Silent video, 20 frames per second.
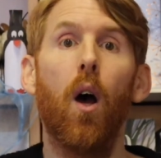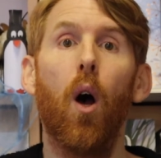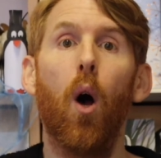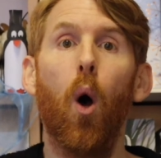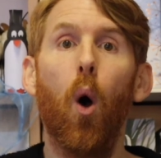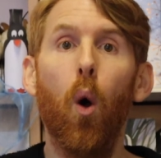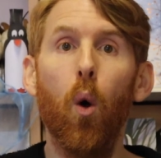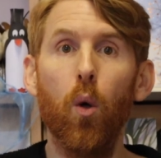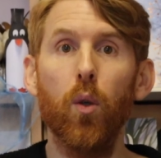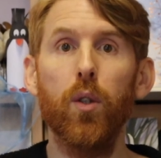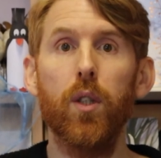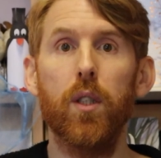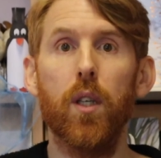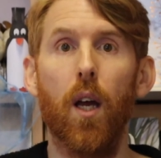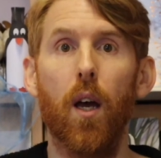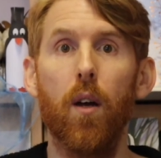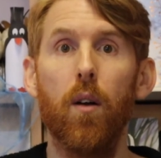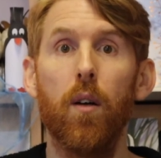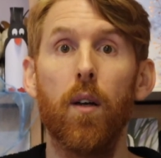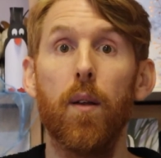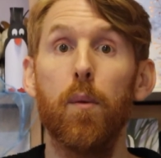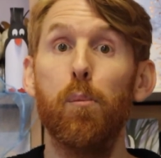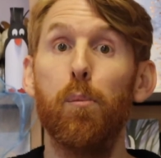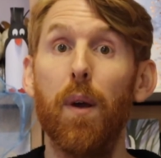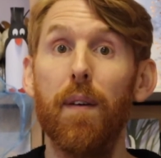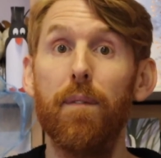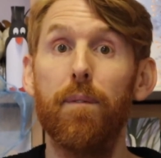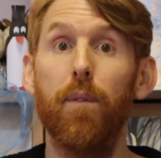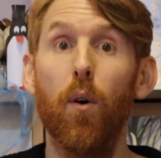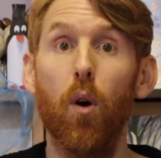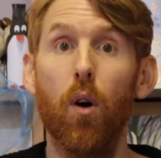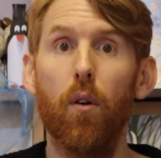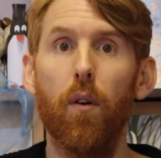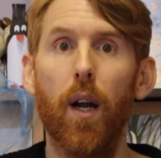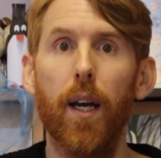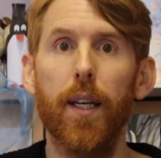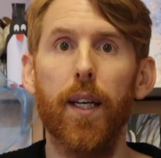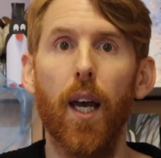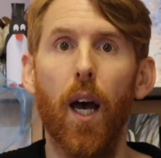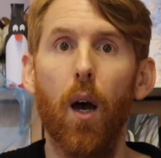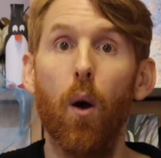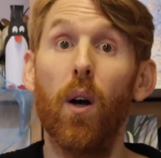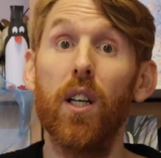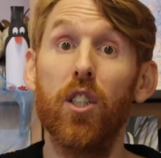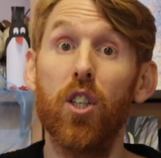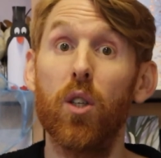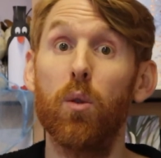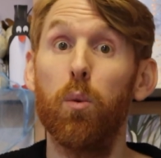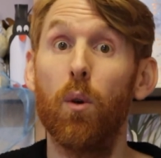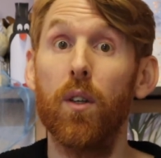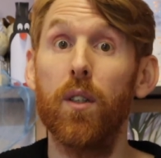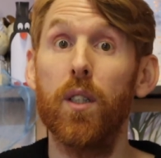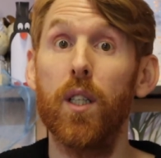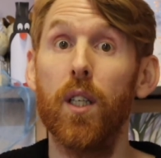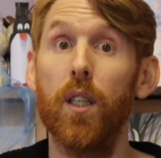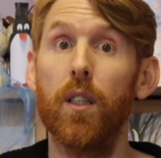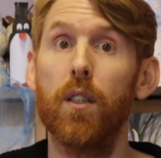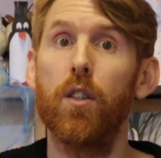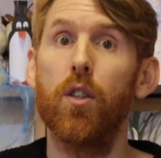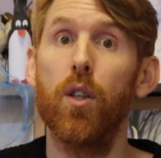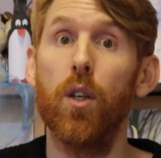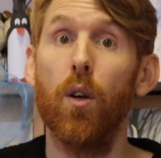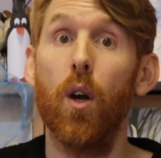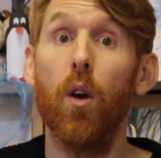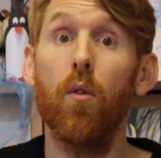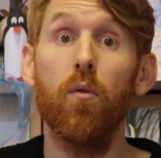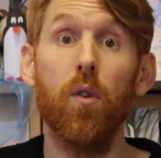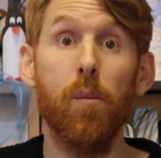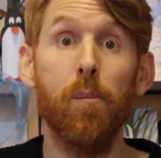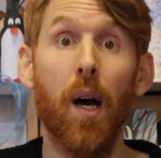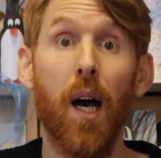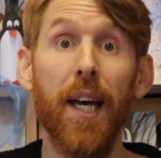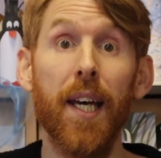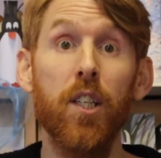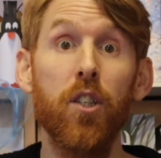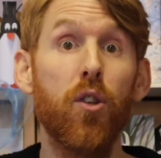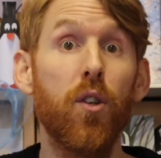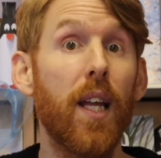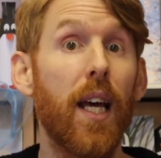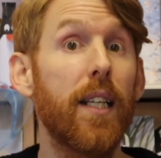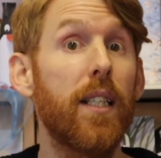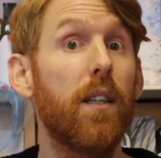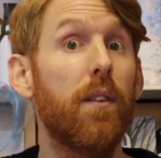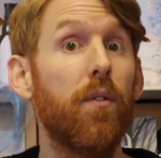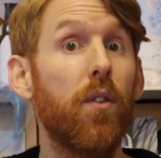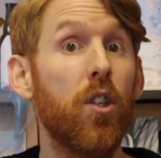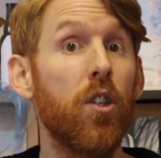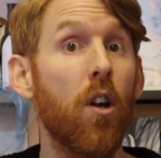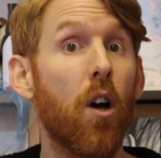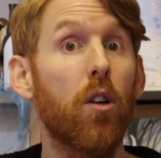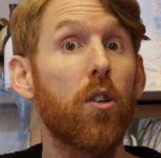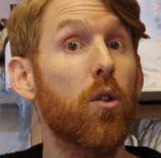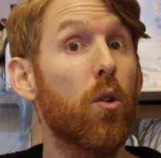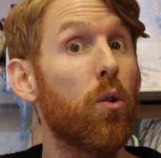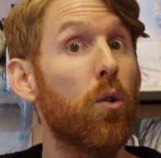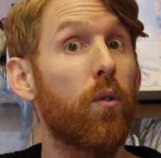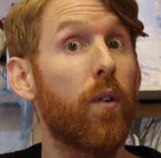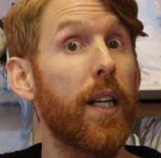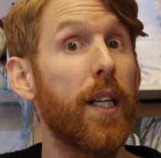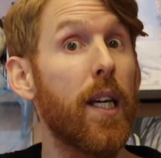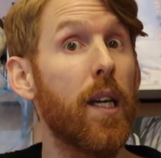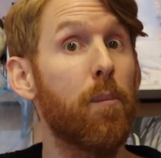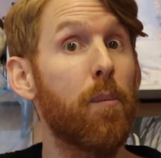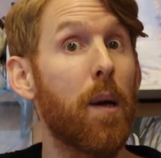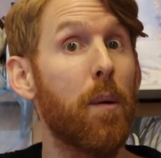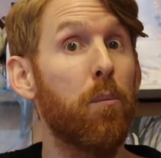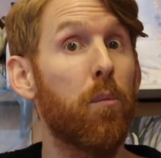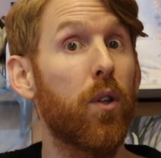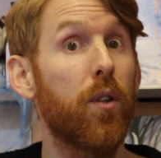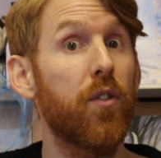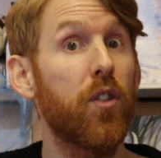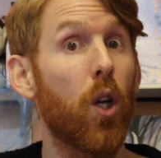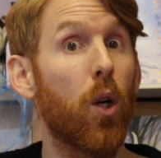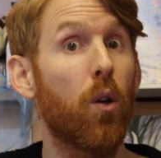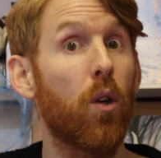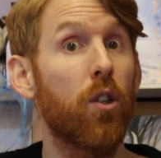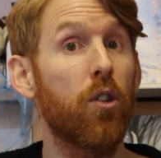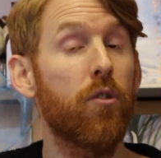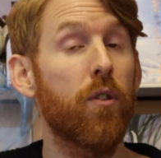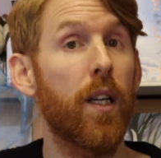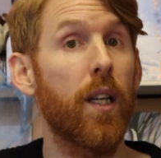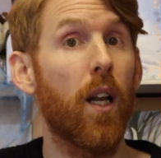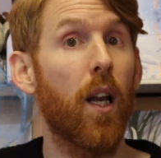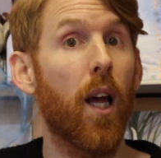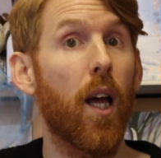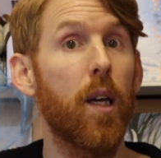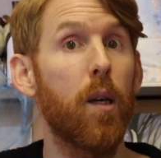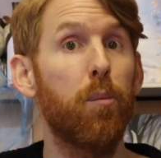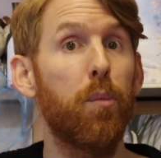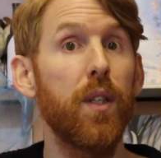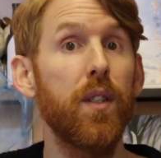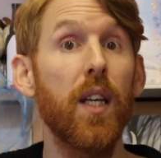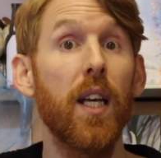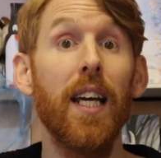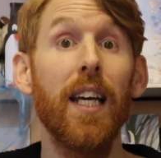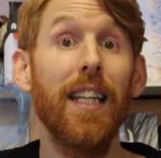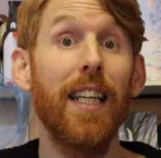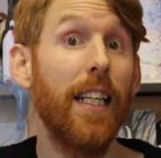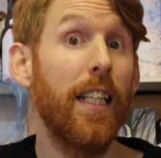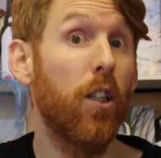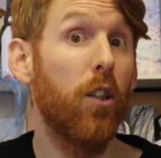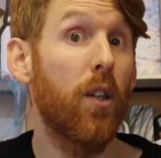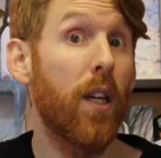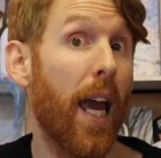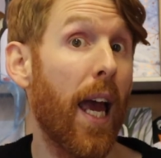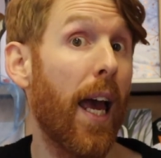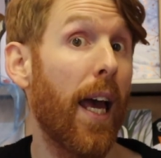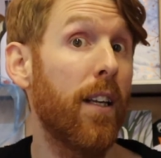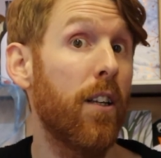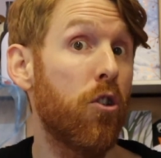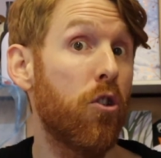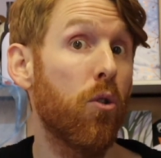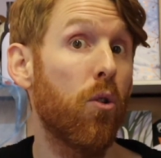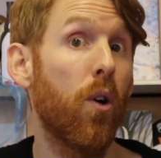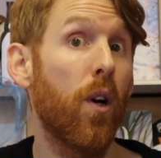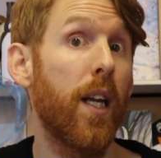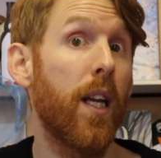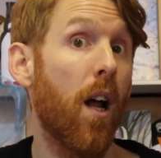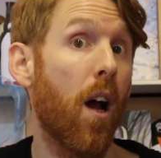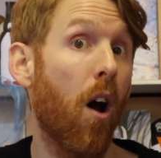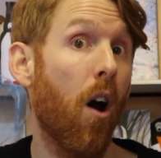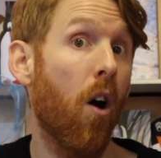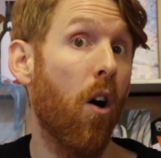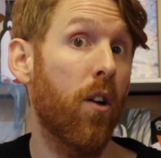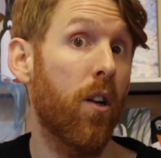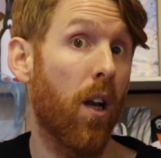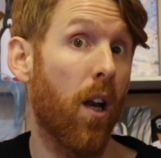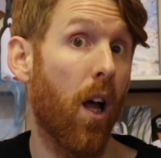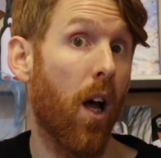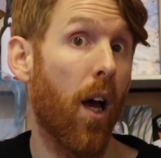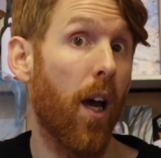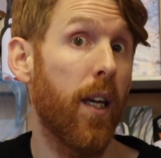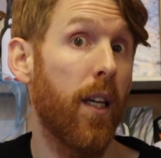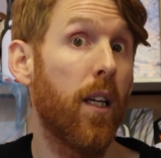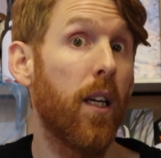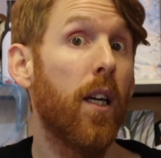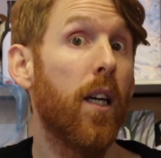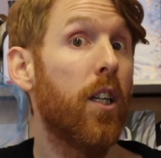Also, before I go, I just wanted to remind you that if you're not already a member of Stoke-on-Trent Libraries, then you can join online.